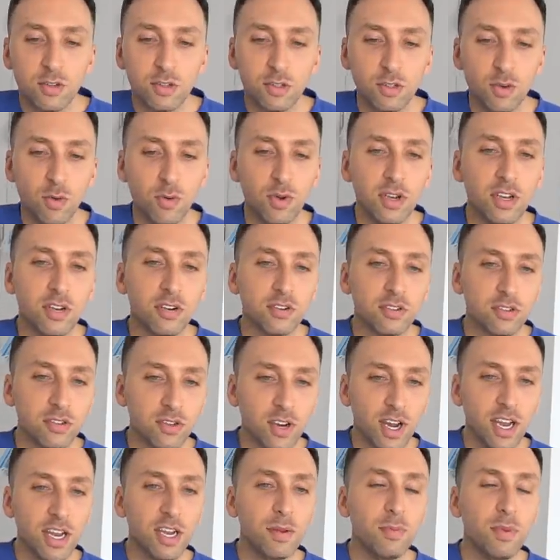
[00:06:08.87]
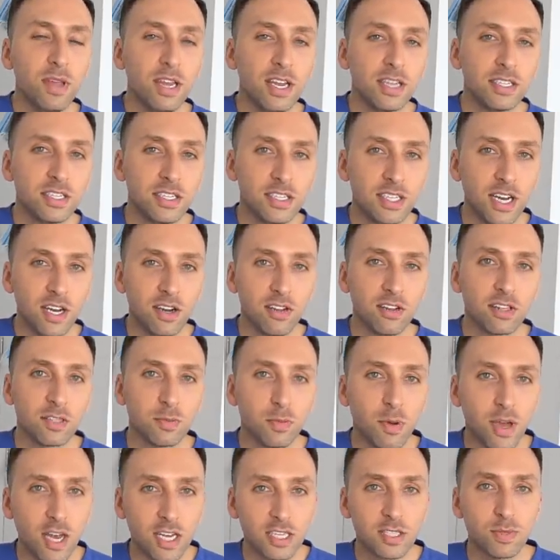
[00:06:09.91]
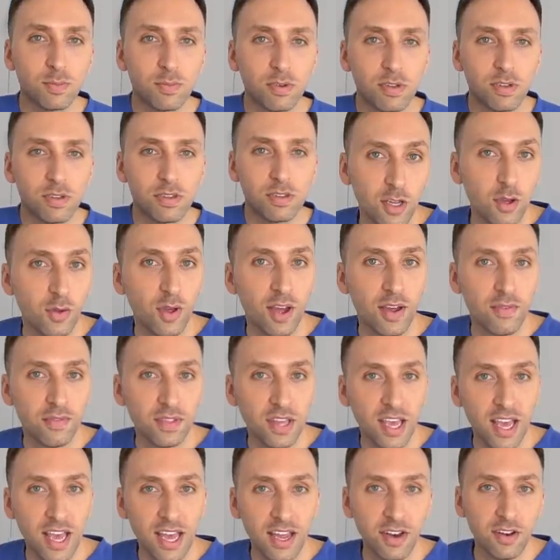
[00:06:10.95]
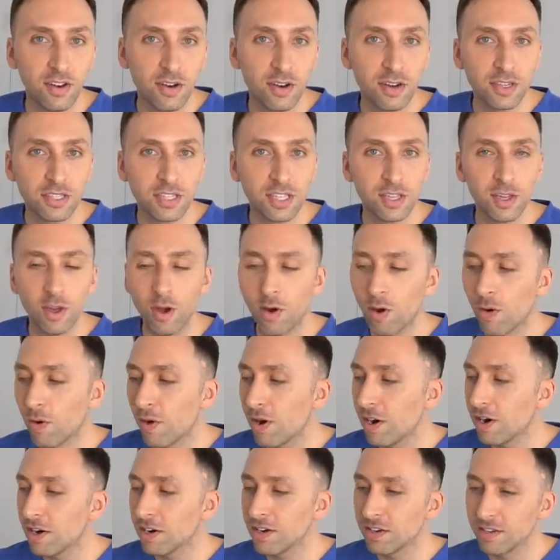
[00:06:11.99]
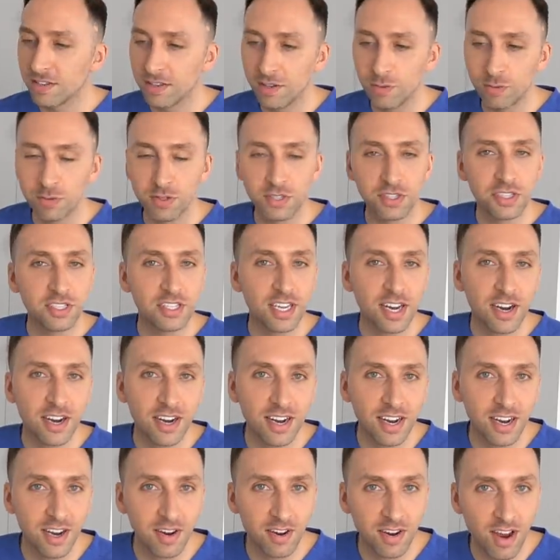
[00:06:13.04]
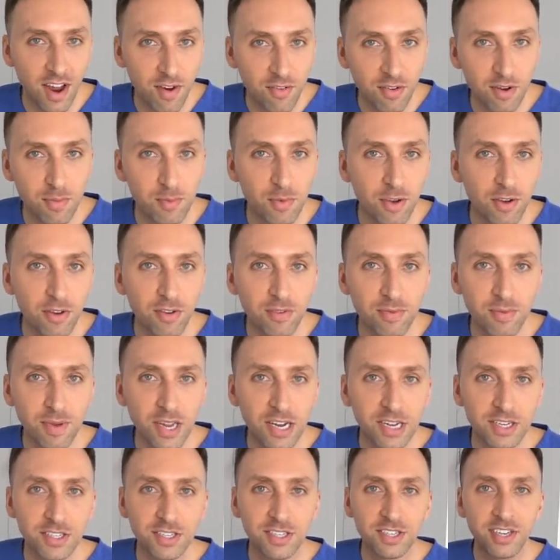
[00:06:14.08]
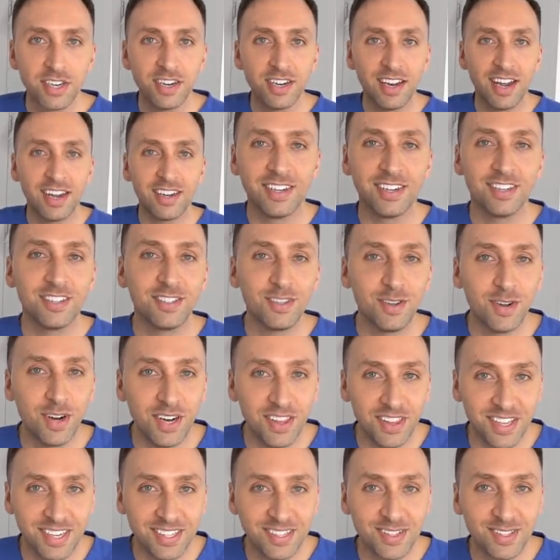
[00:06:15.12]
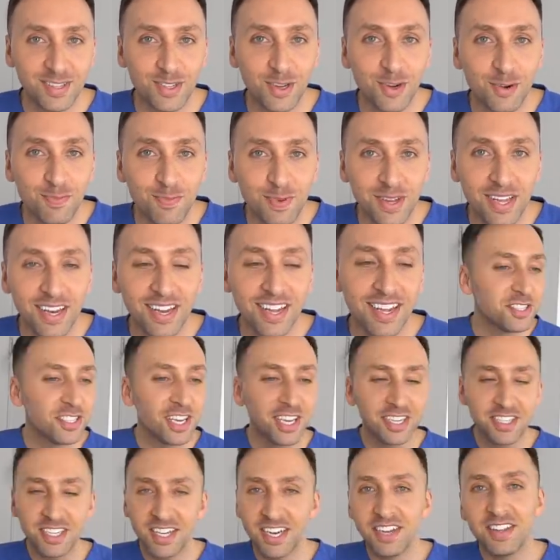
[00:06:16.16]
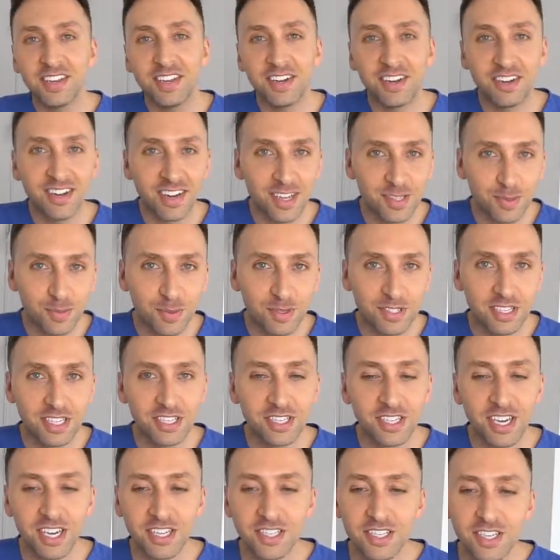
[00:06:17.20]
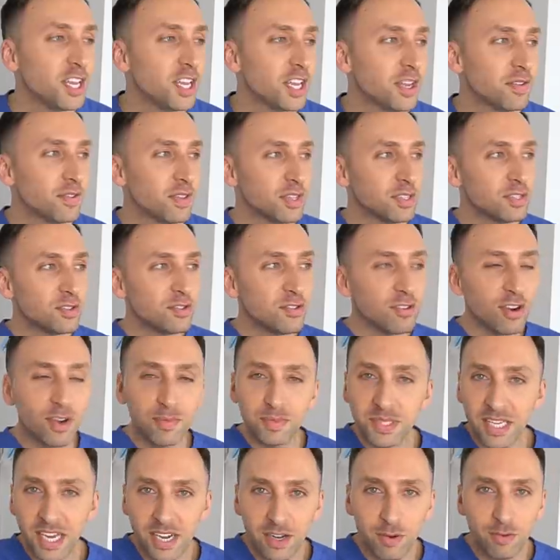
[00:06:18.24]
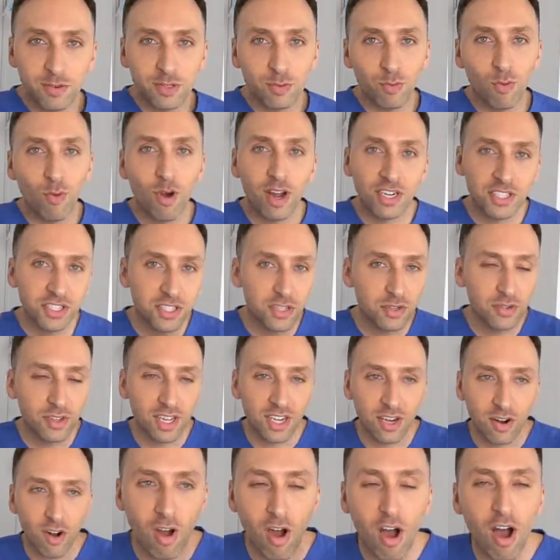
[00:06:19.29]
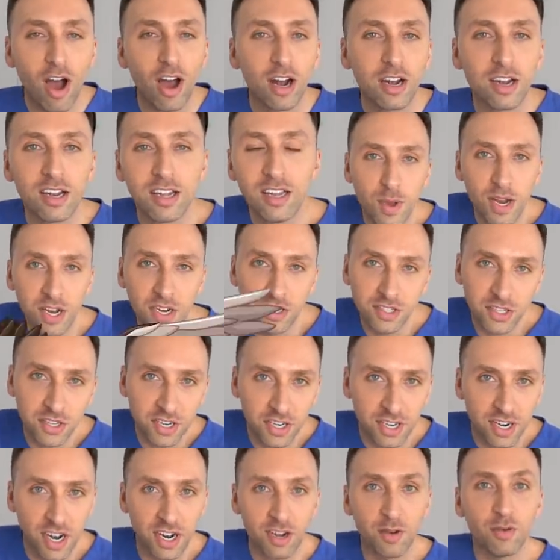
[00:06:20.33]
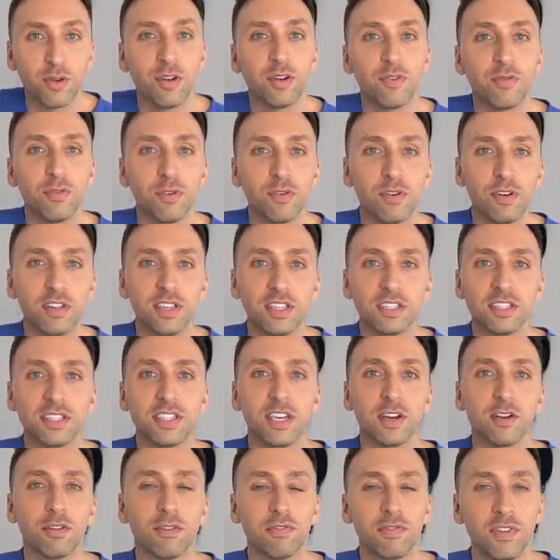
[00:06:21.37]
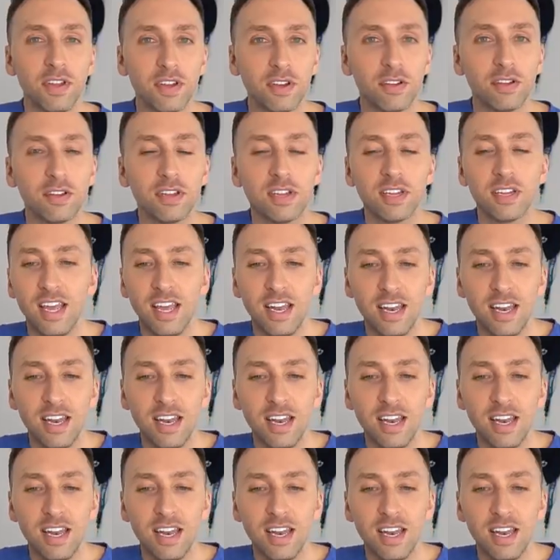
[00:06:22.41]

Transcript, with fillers: So when you're trying to be as sterile as possible, you have the head nurse in the OR who's staring at your every move, making sure you're not gonna do anything stupid, touch anything you're not supposed to touch. You have the scrub tech who is watching you like a hawk, making sure you're not going to ruin the sterile field.